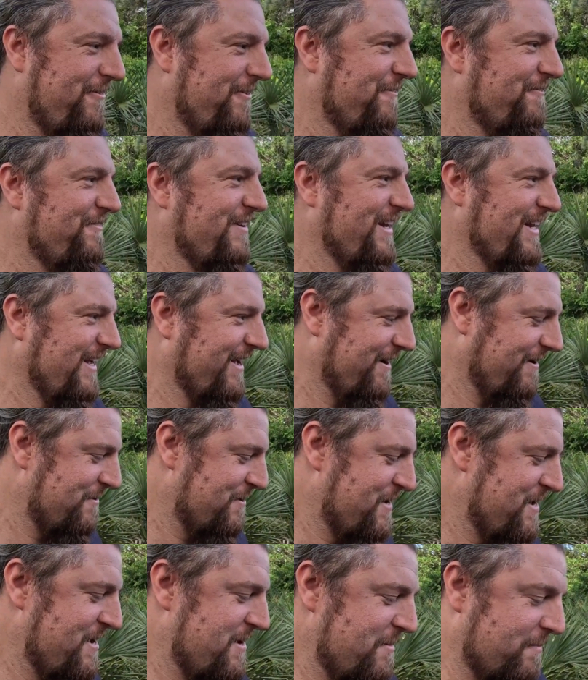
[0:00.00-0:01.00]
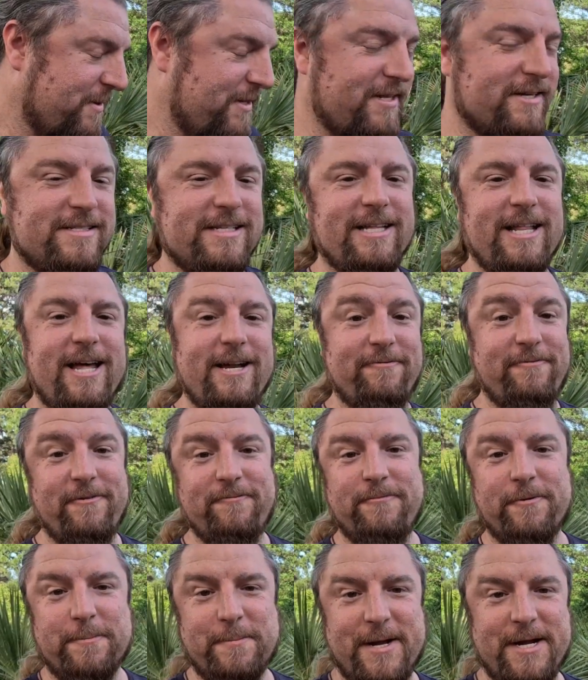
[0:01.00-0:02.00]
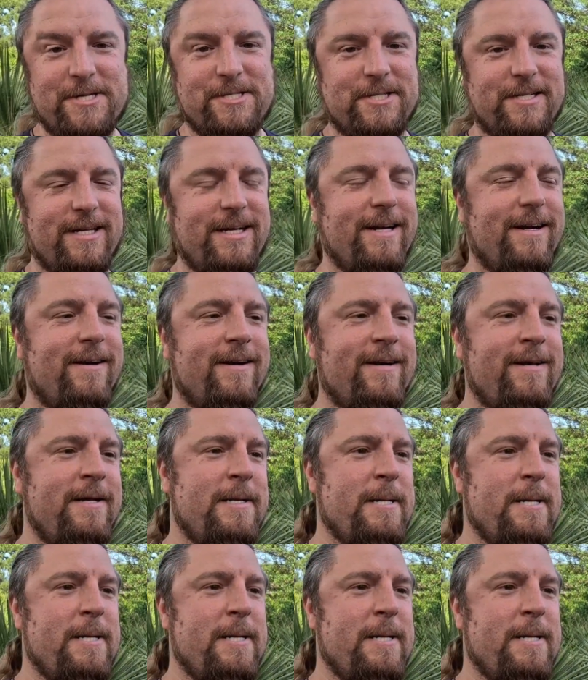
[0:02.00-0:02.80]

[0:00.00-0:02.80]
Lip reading: a video, but there's a lot of information here.